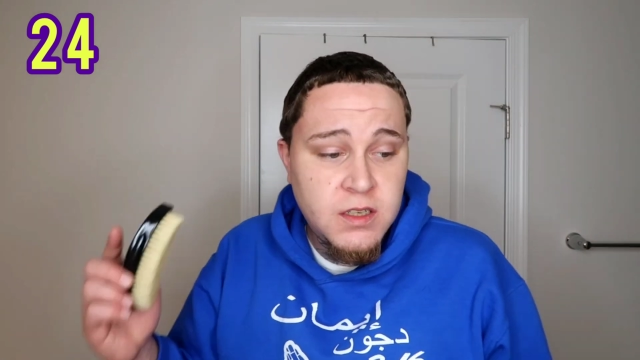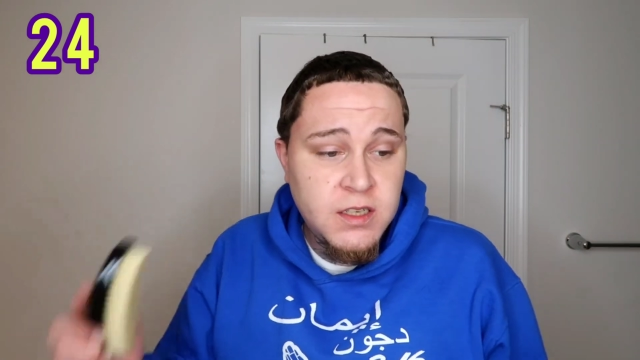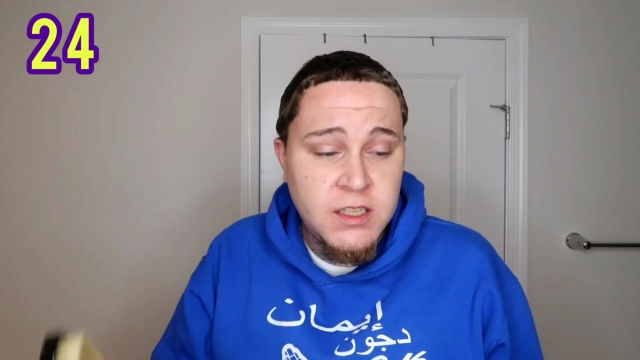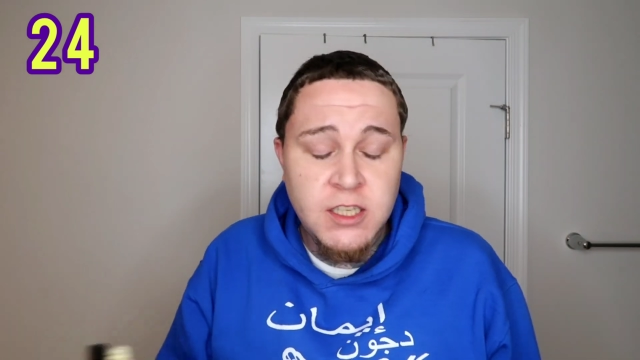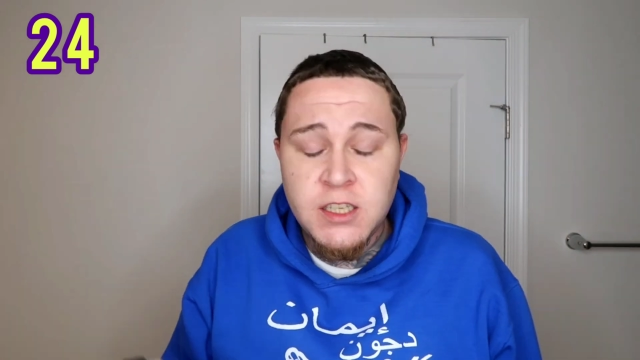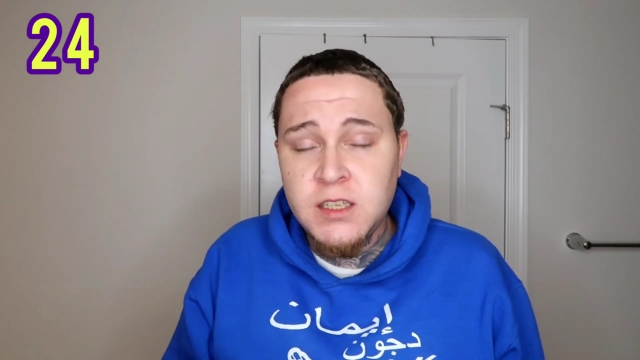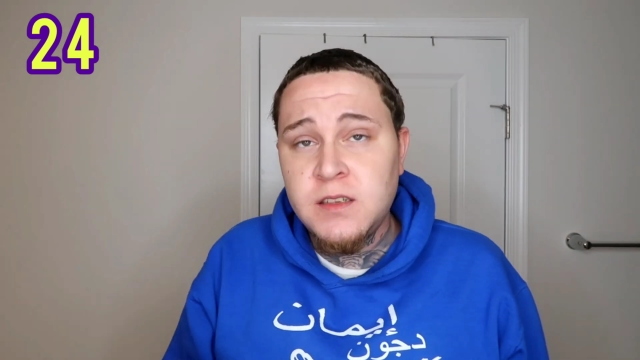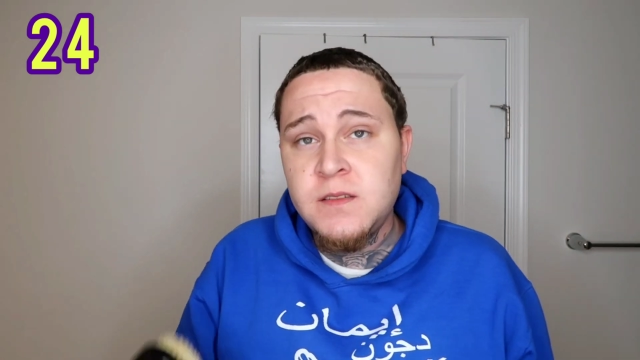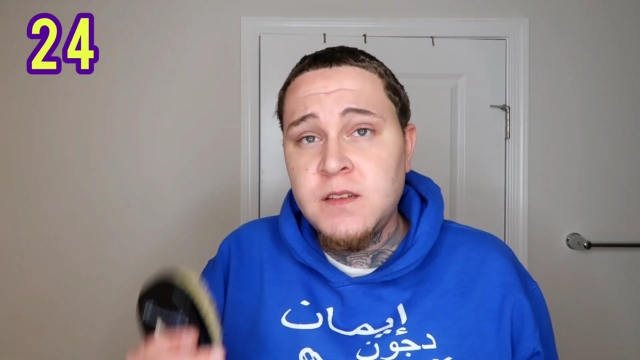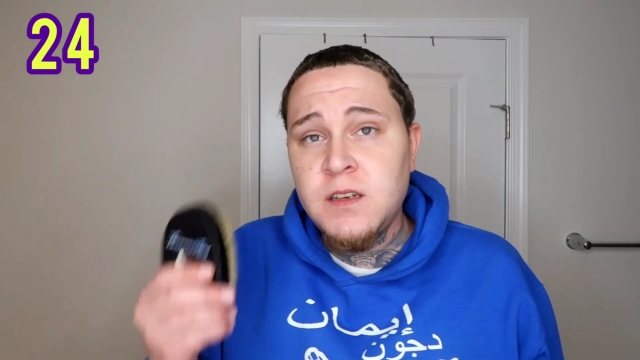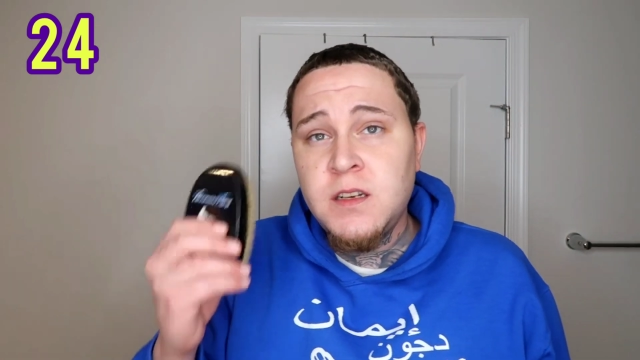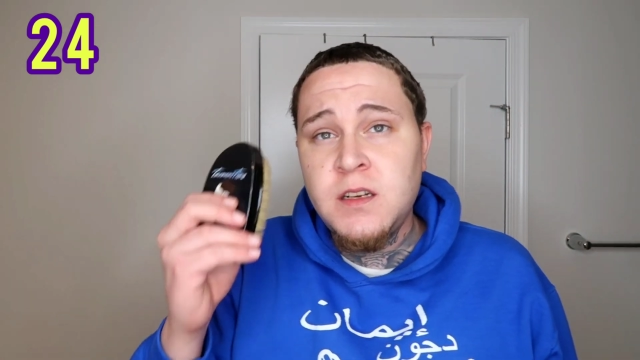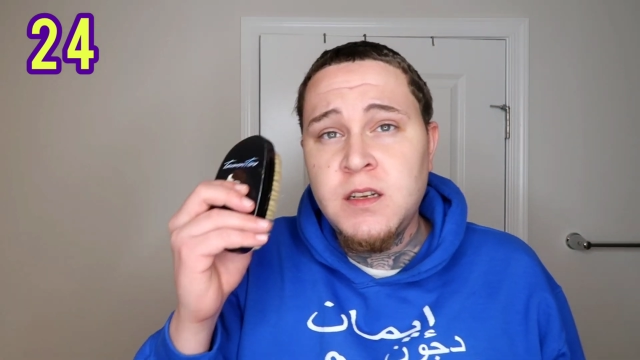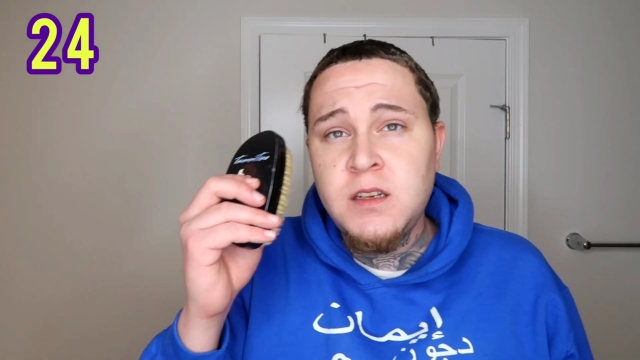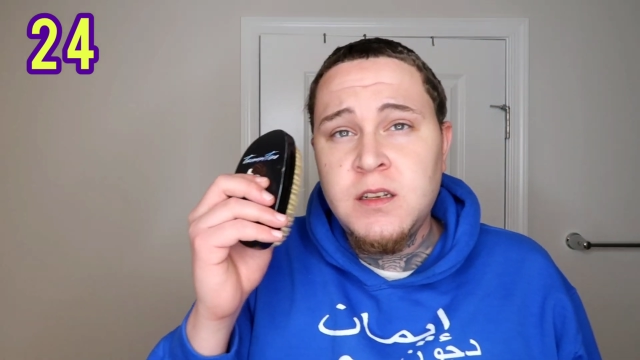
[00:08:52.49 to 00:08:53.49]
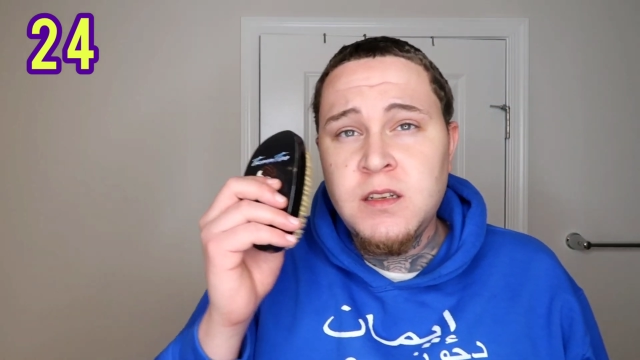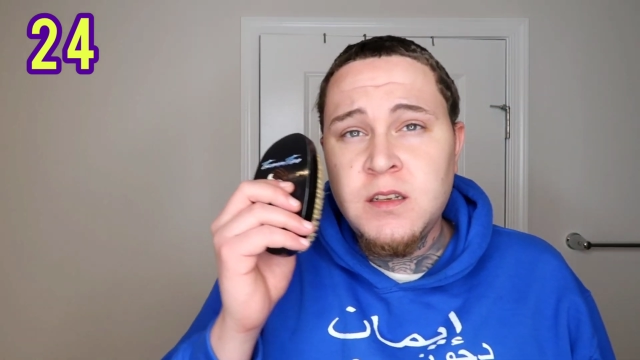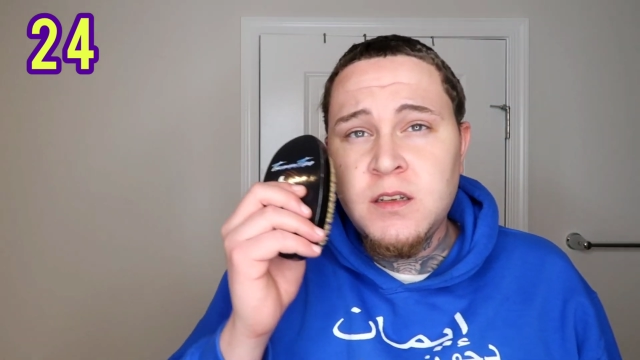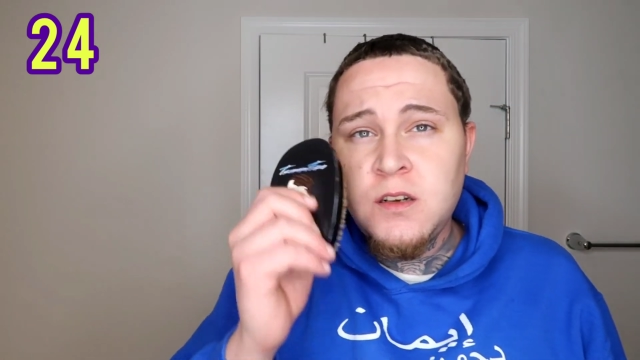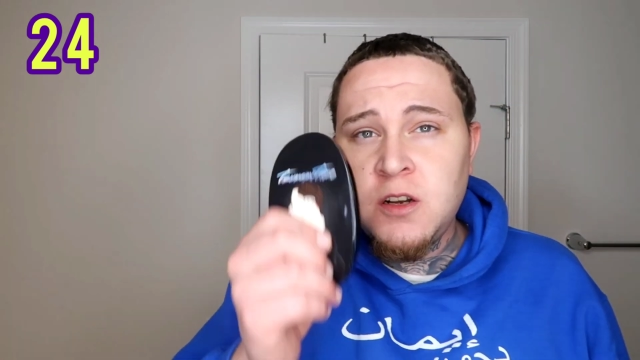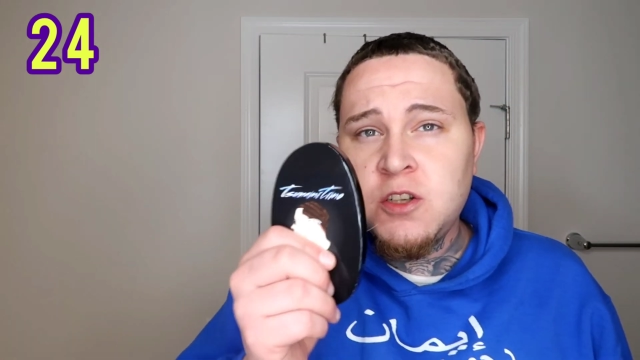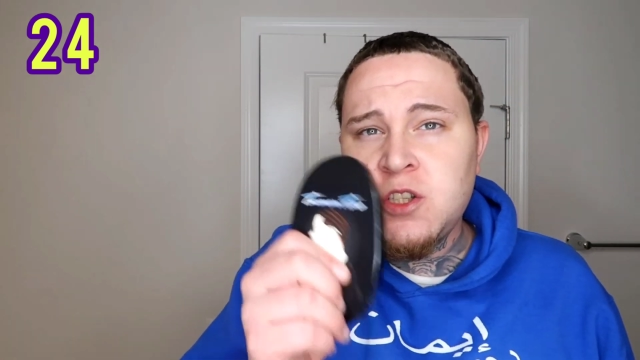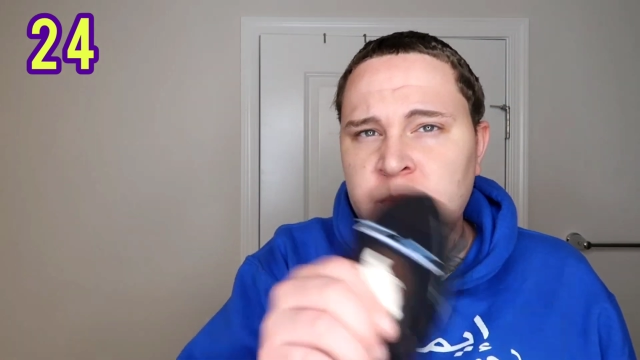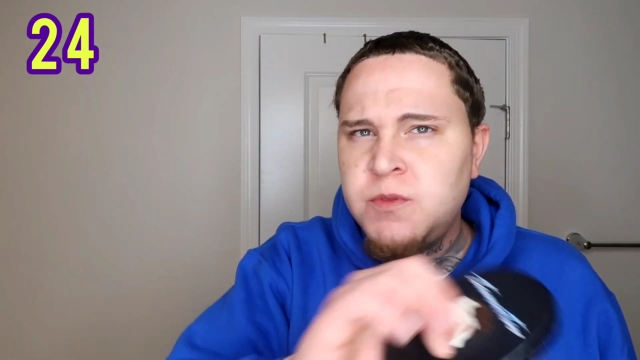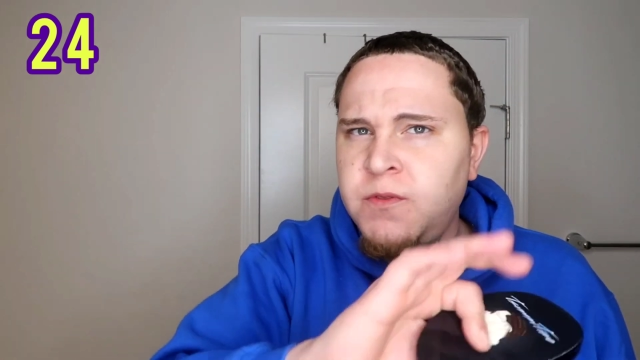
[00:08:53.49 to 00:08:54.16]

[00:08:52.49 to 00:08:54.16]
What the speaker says: And then also